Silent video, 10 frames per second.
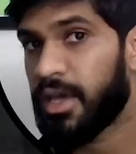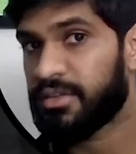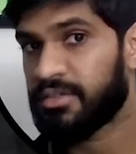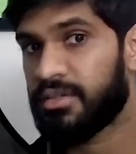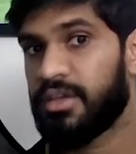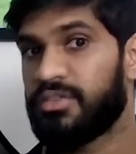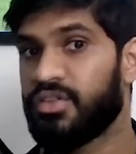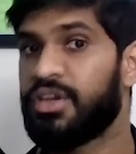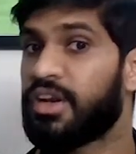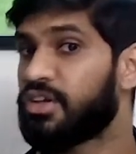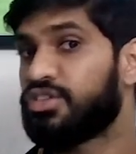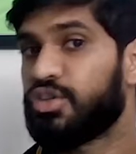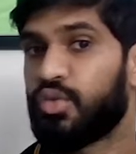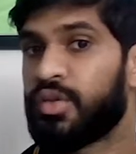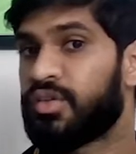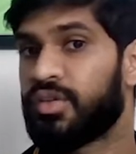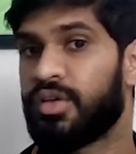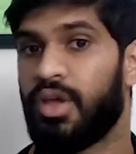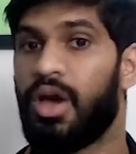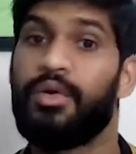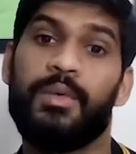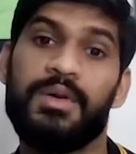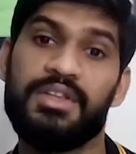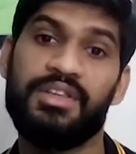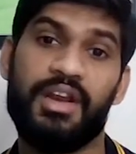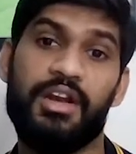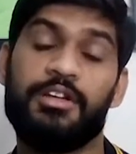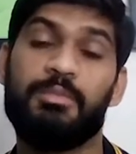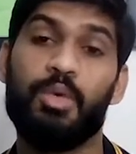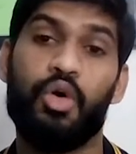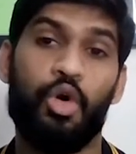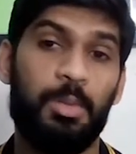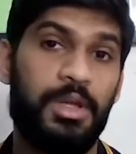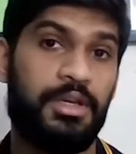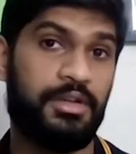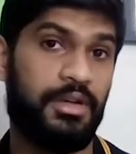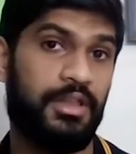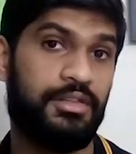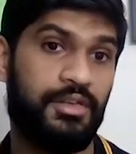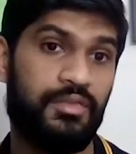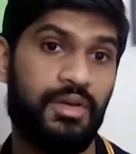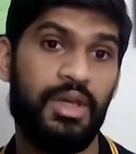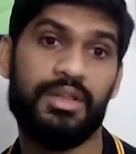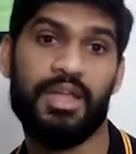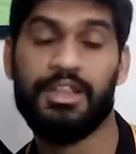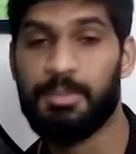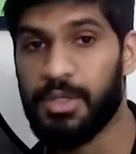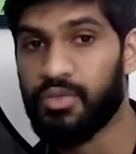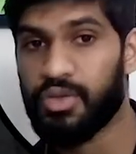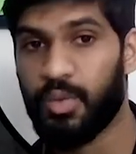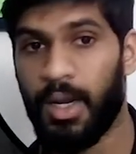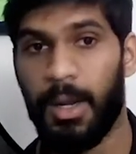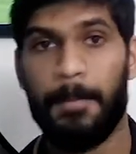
exercise in Russian twists. However, these are a little more oblique intensive than the previous one.